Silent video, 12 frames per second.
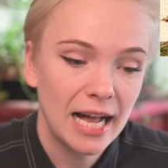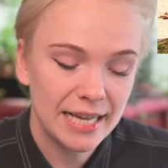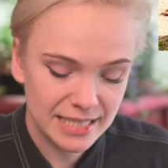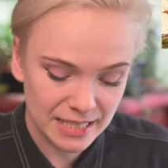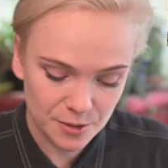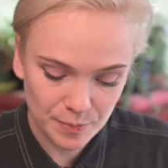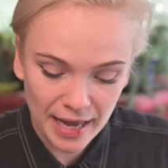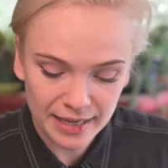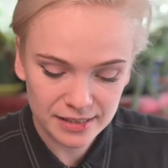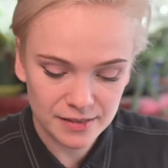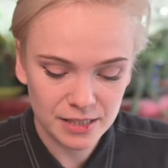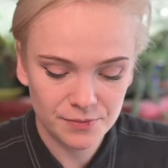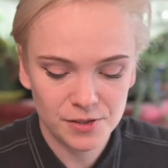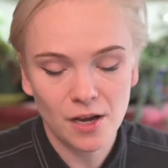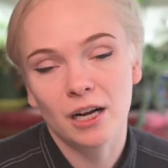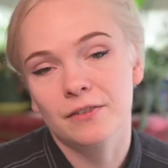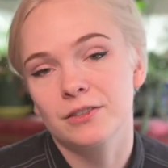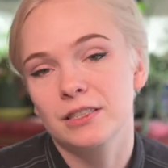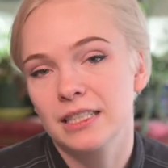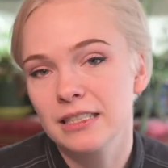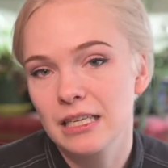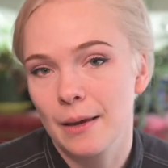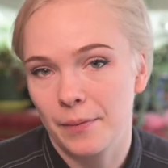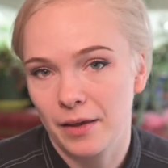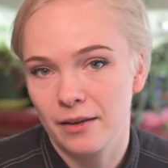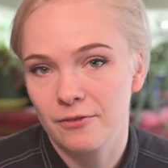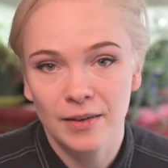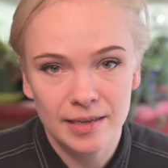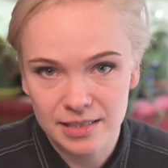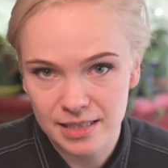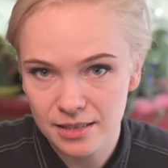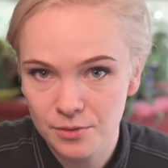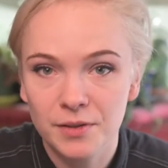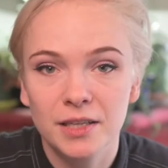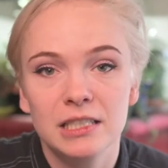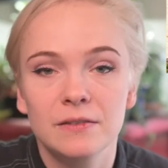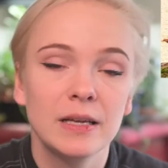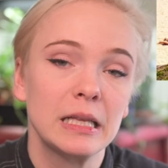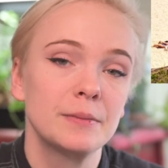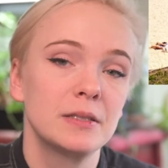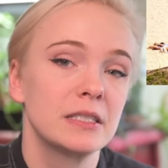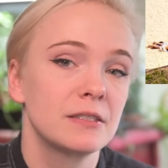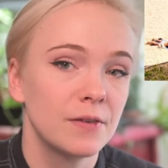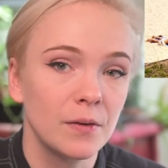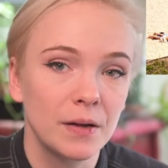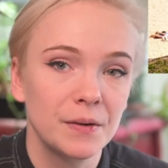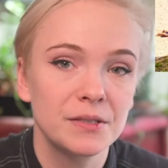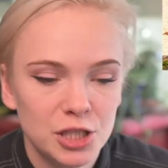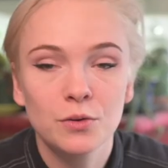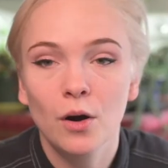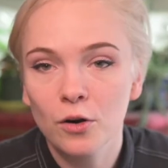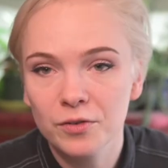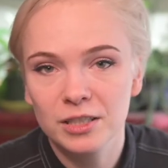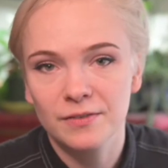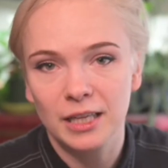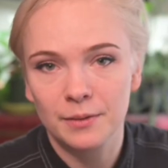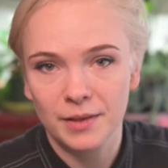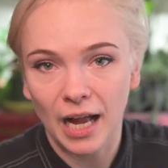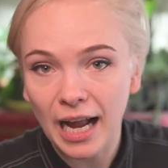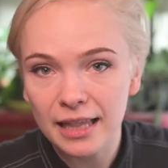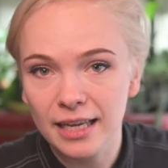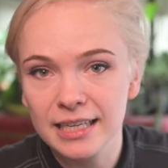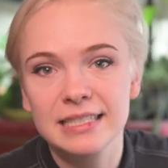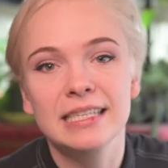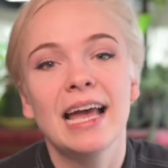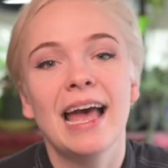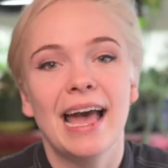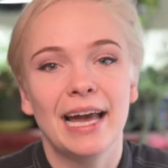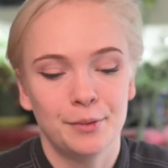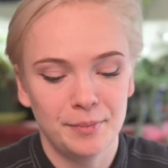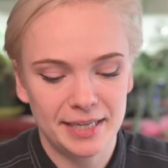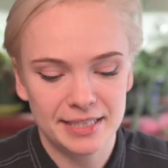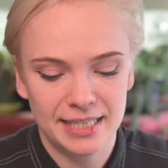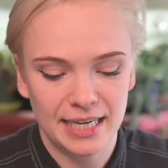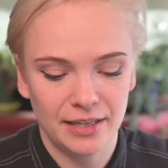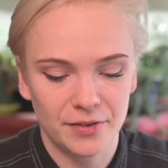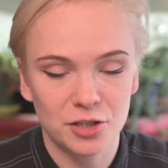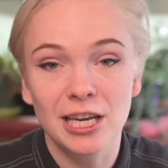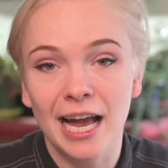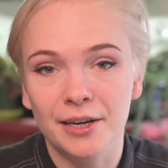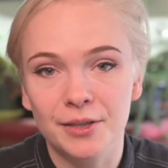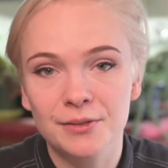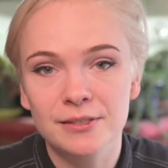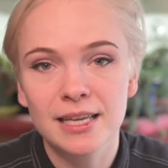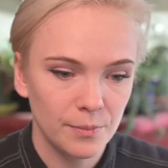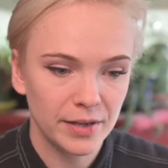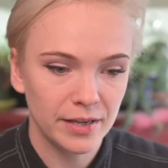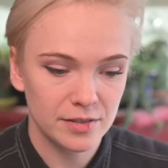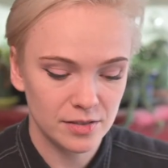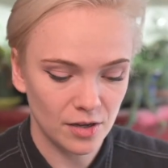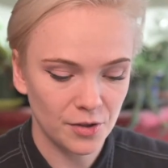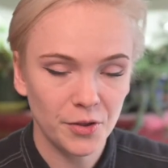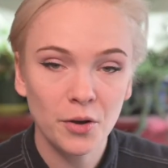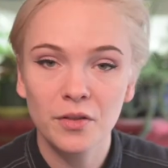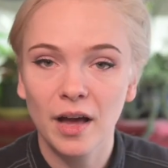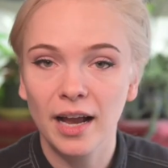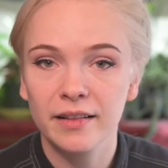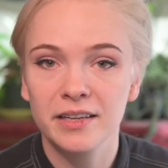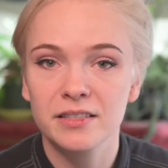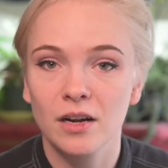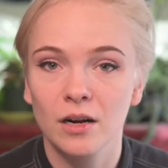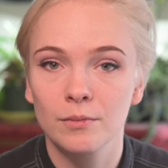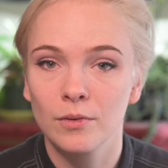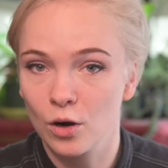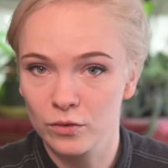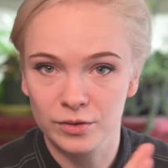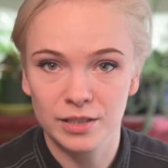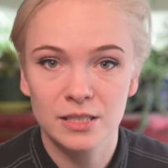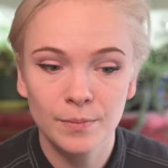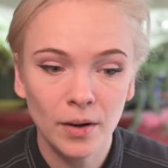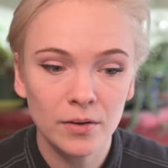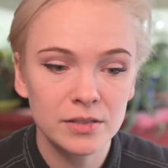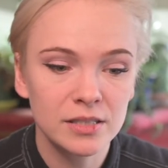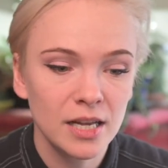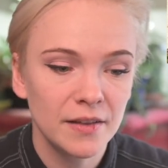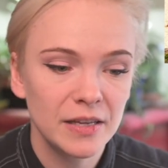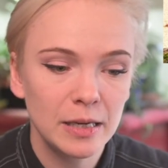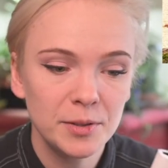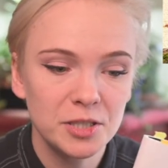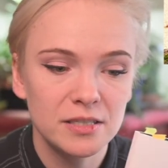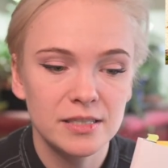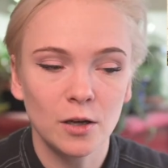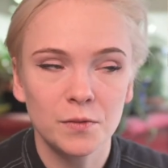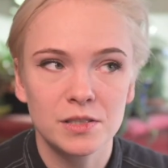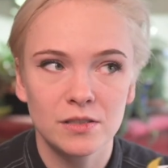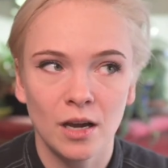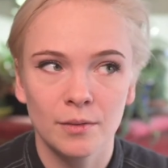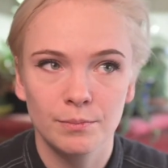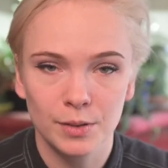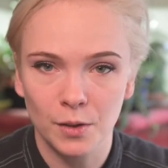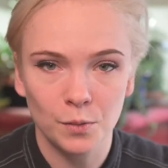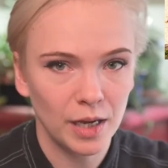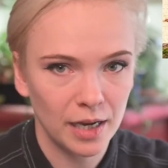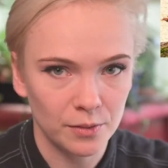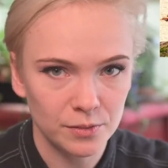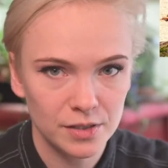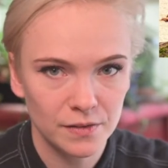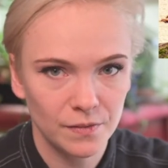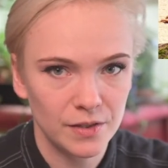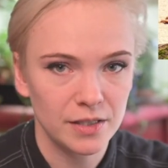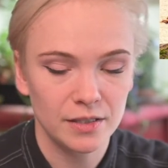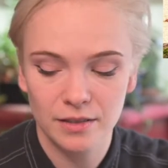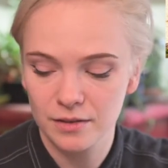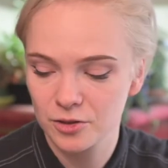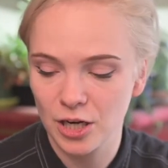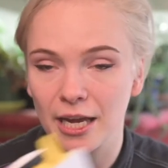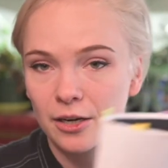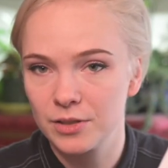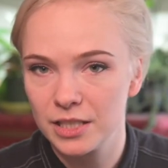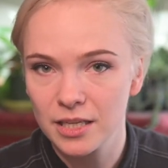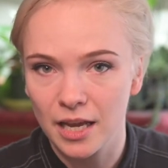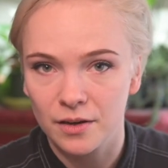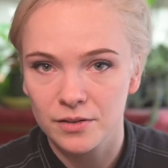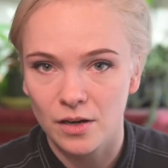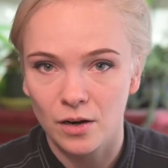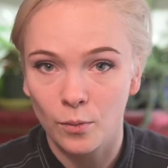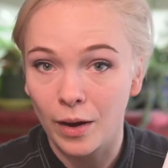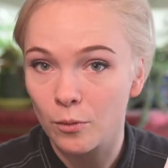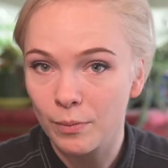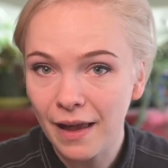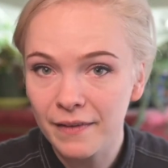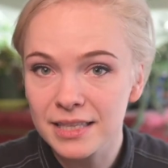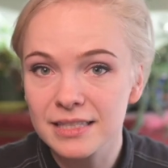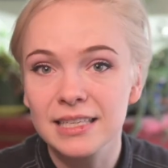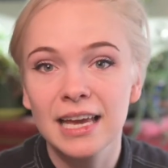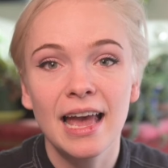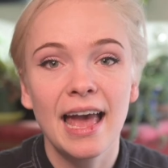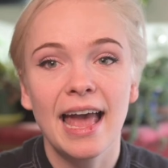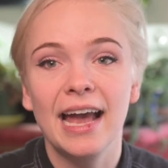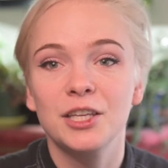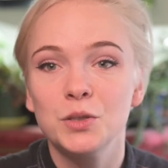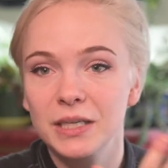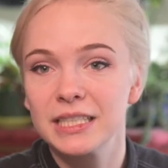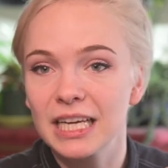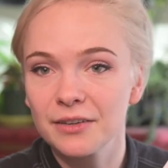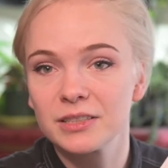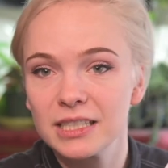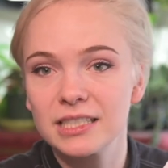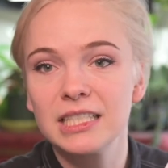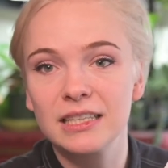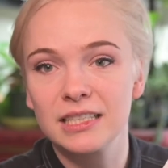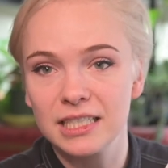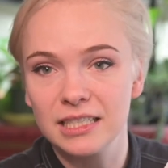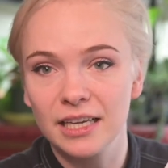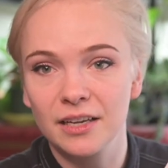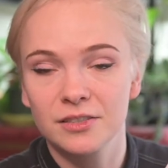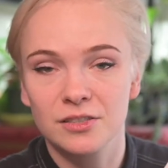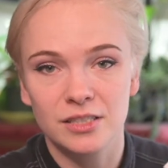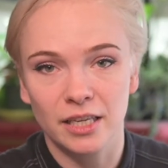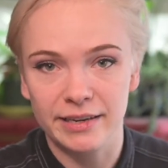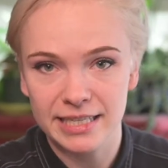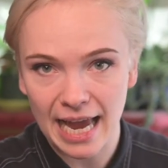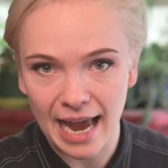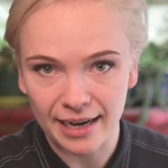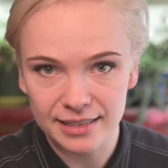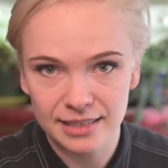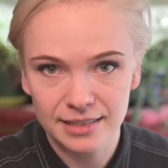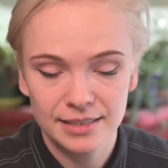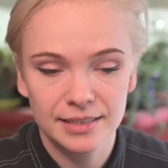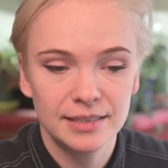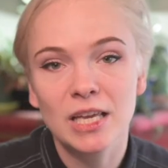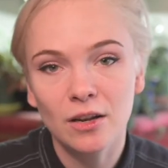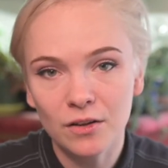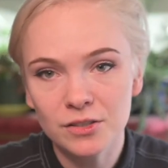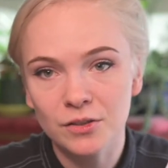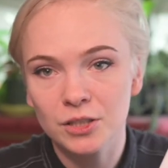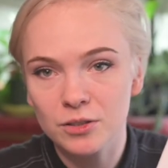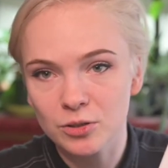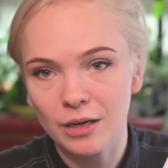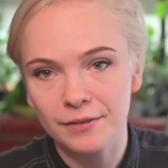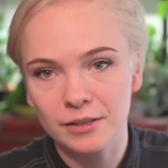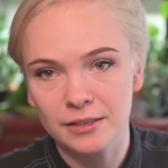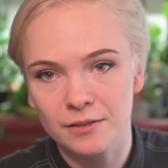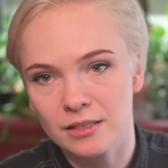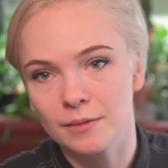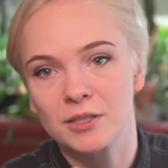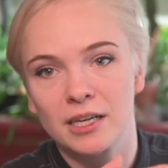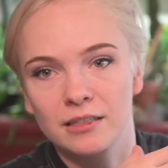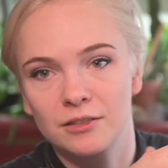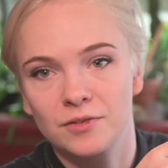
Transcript: I suspect this photographer did something fancy when they developed this photo to overdevelop the highlights and maintain the shadows. Because although the highlights are overexposed, the image itself is not blown out. The shadow details are well balanced, and you can definitely see the details are still intact. And also, you do have a clear subject.